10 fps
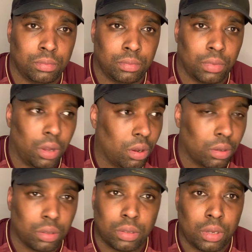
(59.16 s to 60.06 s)
Oh,
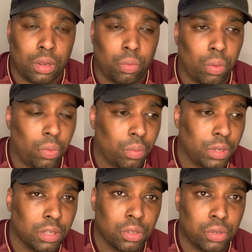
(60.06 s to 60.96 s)
what we
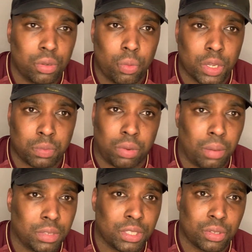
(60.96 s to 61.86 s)
going to do? West Brom,
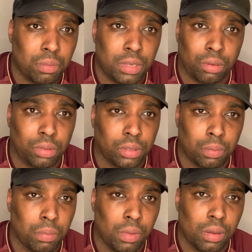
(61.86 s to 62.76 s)
this could be a real
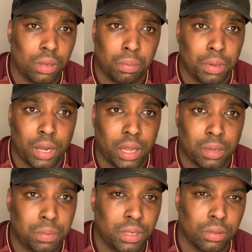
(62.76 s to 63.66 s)
banana
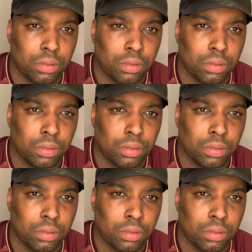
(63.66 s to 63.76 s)
peel.